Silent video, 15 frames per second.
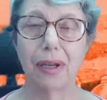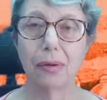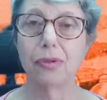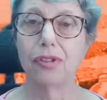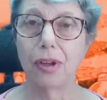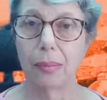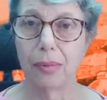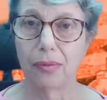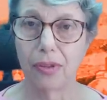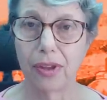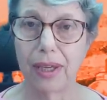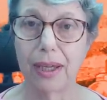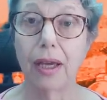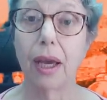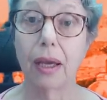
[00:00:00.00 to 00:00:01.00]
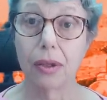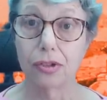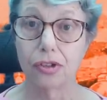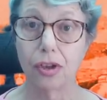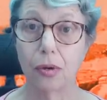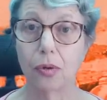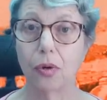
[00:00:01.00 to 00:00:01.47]
You know, some of the uh,
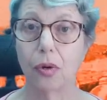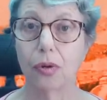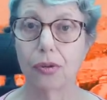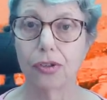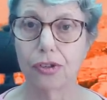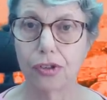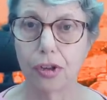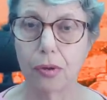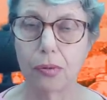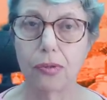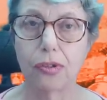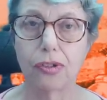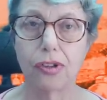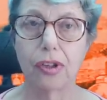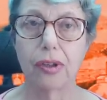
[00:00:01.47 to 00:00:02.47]
so called students